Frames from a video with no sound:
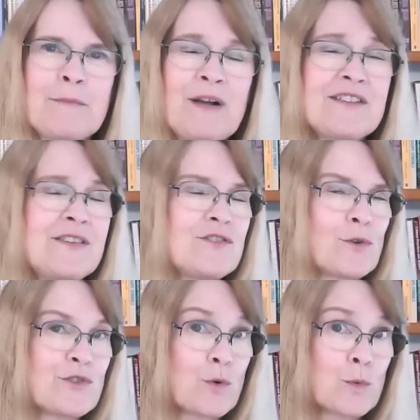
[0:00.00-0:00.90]
Pisces
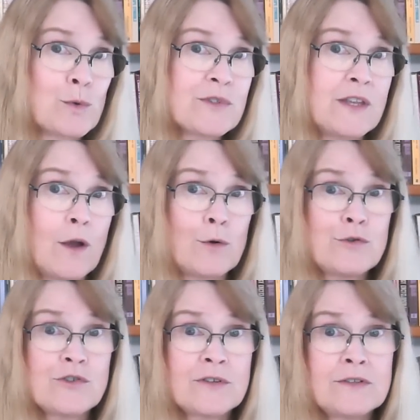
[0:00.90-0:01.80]
also rules the
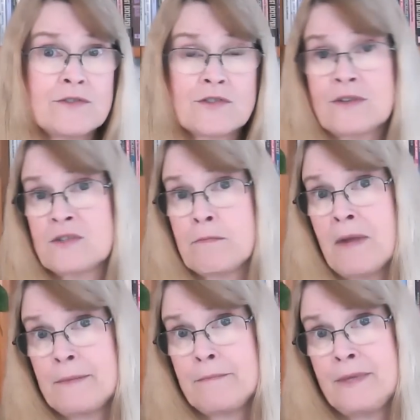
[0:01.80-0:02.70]
ocean, so this
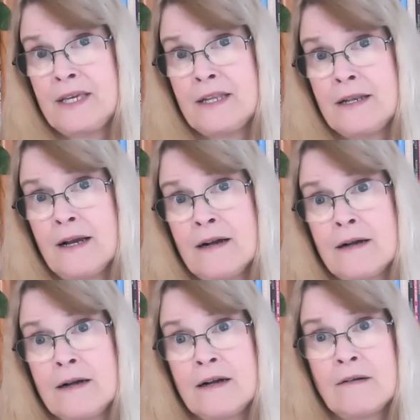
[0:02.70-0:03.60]
might mean
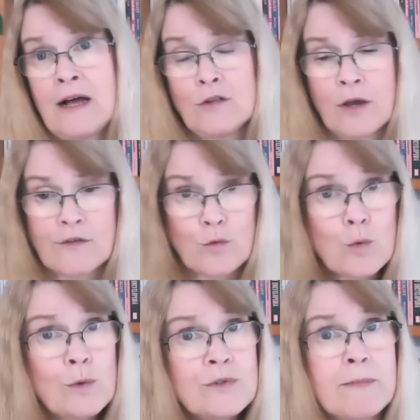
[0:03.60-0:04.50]
a lot of
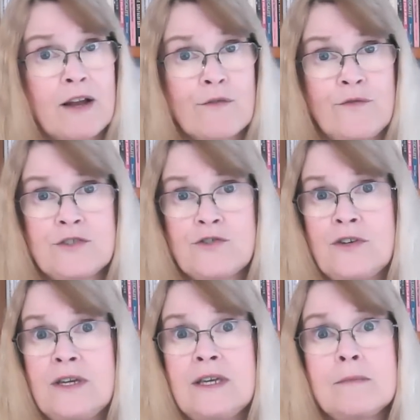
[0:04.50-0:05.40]
rules about
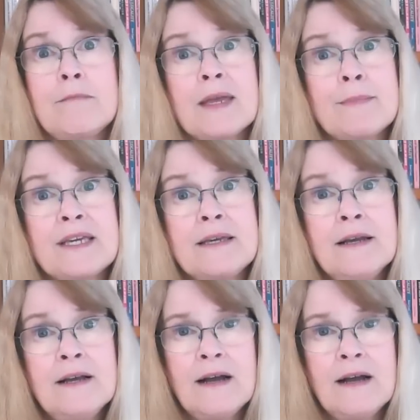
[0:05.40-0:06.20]
fishing, maybe